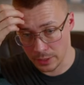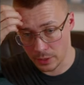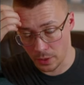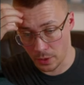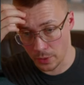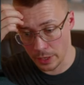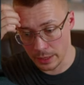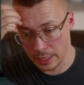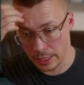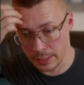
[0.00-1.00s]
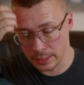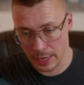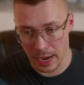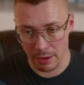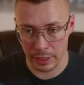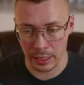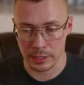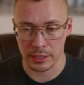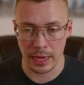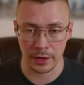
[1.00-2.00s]
So, and then it doesn't have like a
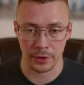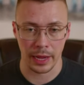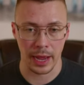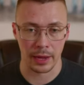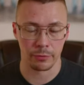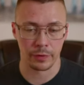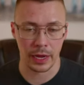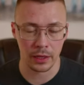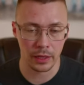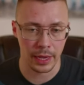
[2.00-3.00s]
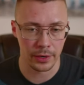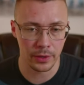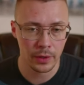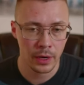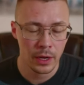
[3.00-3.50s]
standard he file header.